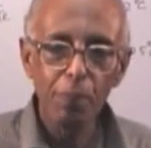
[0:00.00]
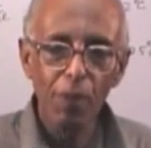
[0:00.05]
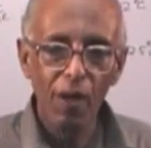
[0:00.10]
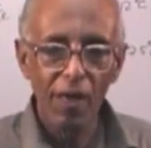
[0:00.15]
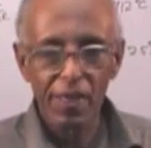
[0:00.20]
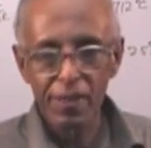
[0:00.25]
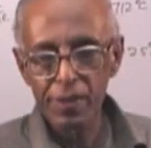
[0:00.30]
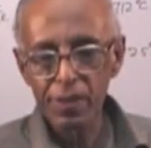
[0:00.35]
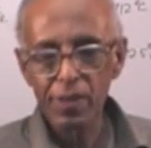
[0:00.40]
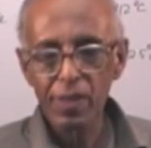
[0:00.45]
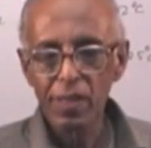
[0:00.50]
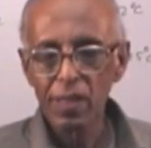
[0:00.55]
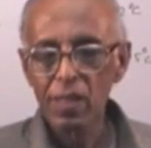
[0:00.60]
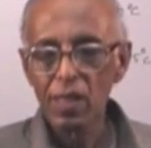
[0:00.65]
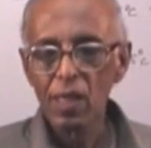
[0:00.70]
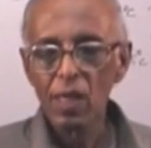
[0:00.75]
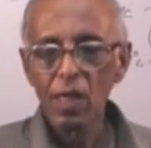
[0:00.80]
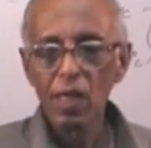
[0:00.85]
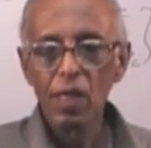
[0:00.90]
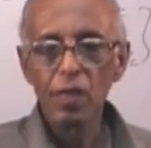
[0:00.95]
point,
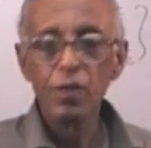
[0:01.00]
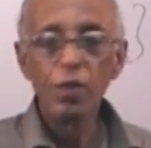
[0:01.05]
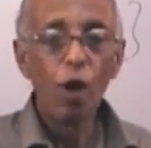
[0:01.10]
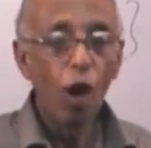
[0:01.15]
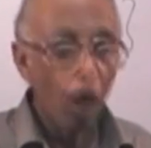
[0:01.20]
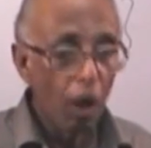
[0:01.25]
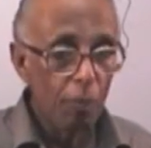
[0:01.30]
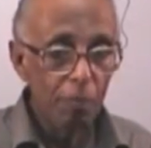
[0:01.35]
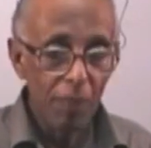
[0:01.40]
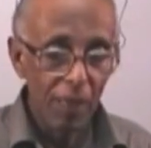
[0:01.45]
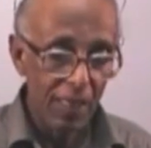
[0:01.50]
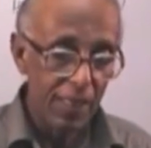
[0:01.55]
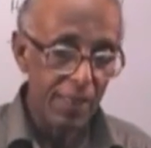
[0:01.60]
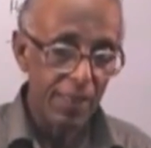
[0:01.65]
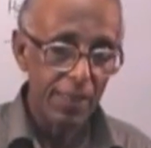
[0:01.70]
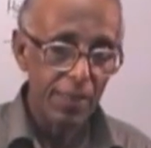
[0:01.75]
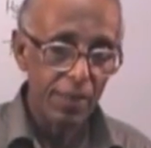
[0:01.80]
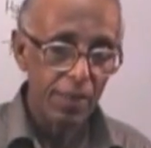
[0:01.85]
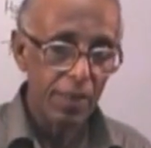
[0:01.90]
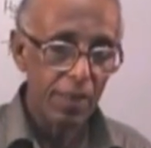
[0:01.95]

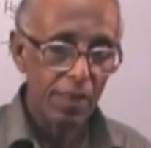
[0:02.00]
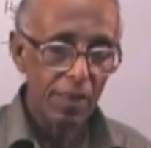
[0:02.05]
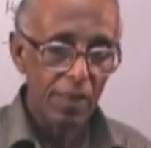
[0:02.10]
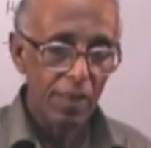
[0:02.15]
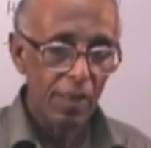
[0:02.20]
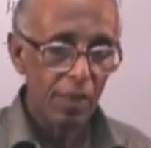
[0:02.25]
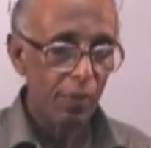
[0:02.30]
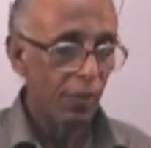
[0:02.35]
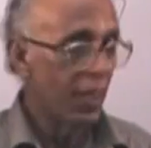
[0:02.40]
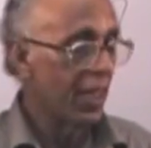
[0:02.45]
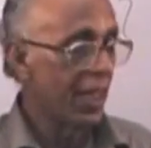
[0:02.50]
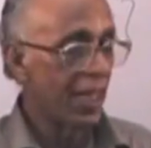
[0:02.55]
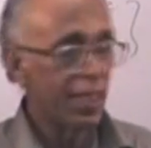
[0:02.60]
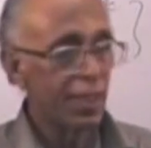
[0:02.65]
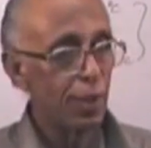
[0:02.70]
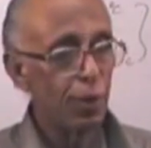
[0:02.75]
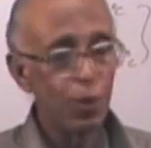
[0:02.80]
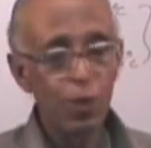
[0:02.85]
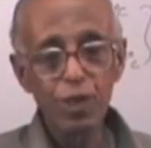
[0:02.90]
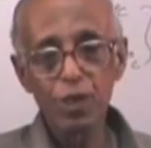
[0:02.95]
normal, when
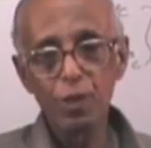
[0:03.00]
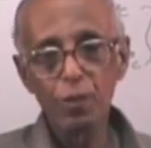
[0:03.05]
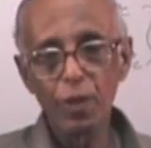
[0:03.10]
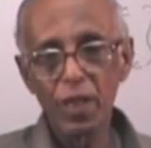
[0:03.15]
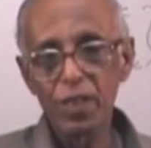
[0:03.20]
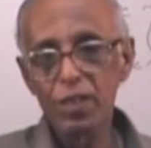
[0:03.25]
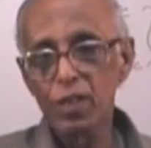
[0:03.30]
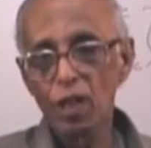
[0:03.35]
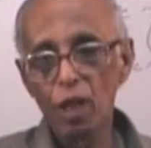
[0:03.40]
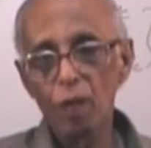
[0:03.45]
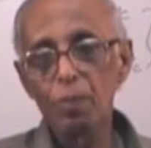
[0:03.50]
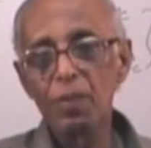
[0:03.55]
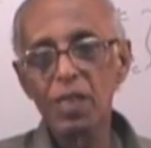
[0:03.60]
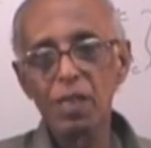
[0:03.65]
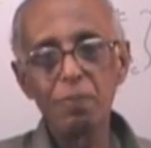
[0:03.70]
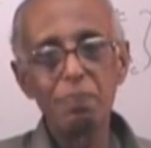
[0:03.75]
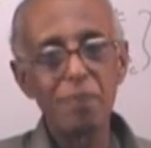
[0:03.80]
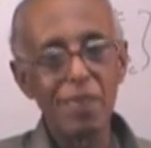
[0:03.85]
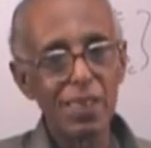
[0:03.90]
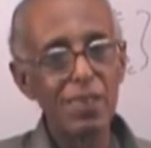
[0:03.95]
I use the word
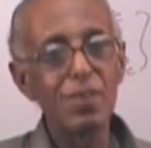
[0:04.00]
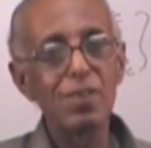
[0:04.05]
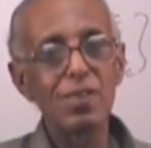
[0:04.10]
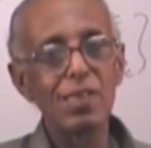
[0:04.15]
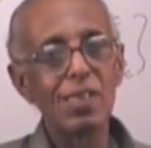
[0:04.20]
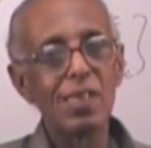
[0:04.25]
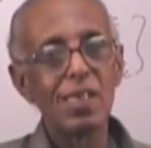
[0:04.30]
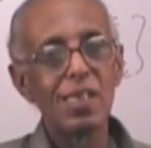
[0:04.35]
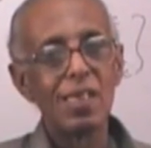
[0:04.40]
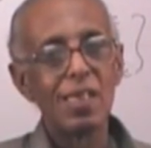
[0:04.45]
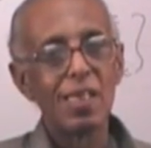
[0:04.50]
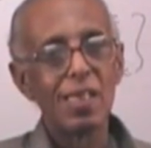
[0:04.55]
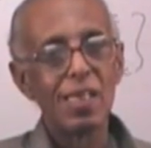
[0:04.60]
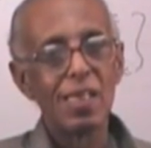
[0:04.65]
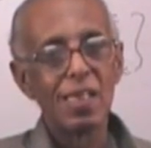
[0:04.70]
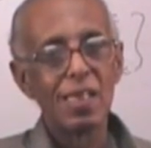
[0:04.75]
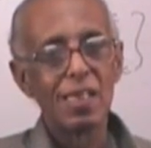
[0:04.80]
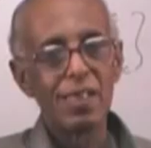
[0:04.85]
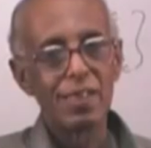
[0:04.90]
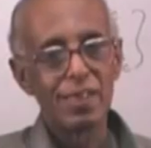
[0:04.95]
normal, it means
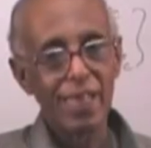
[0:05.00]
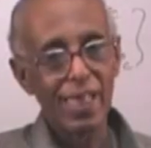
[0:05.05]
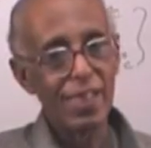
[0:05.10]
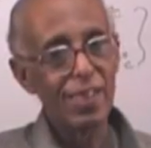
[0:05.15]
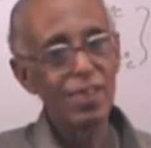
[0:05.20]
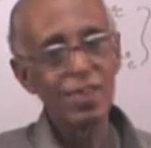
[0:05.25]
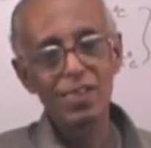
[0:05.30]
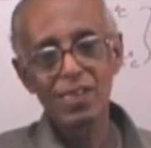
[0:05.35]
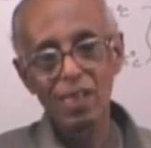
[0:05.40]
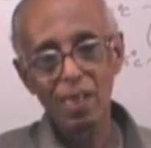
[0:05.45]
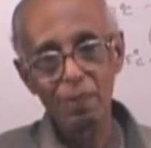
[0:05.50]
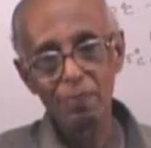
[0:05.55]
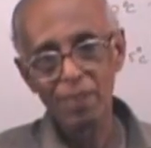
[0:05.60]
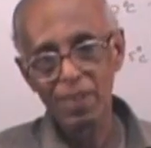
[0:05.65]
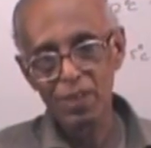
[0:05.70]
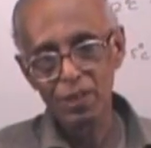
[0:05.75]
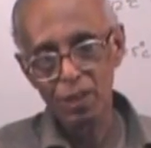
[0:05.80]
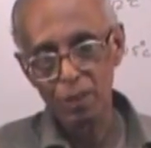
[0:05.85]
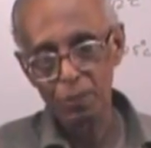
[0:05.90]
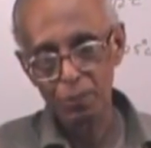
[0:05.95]
there is
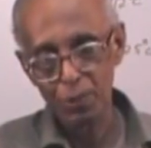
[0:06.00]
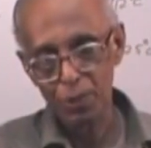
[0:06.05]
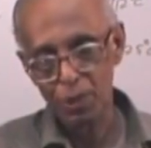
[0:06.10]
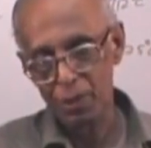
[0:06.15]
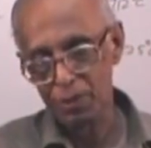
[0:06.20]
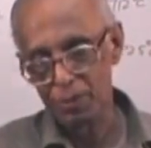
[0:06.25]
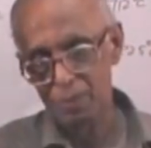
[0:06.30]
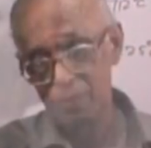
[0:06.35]
some exception.